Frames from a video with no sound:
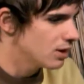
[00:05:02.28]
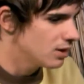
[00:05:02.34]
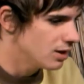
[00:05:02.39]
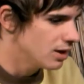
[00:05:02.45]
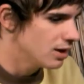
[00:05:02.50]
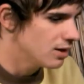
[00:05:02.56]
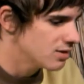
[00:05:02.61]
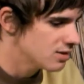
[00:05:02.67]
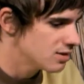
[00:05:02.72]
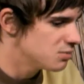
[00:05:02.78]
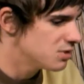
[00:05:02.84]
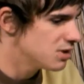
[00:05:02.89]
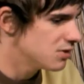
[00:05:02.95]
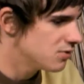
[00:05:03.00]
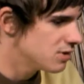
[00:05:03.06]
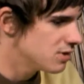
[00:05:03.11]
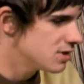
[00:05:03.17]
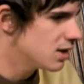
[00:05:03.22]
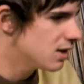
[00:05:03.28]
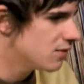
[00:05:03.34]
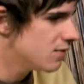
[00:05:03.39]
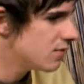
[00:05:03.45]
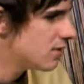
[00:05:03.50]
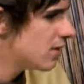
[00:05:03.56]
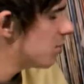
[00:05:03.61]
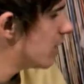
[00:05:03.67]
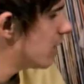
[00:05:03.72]
yeah, it's some different stuff.
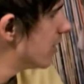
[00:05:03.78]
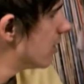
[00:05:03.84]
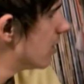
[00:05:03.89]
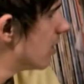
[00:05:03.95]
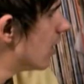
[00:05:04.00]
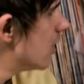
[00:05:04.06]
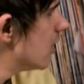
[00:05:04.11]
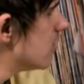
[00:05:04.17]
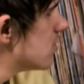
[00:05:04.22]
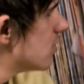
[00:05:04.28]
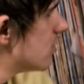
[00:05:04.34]
I've never played it live.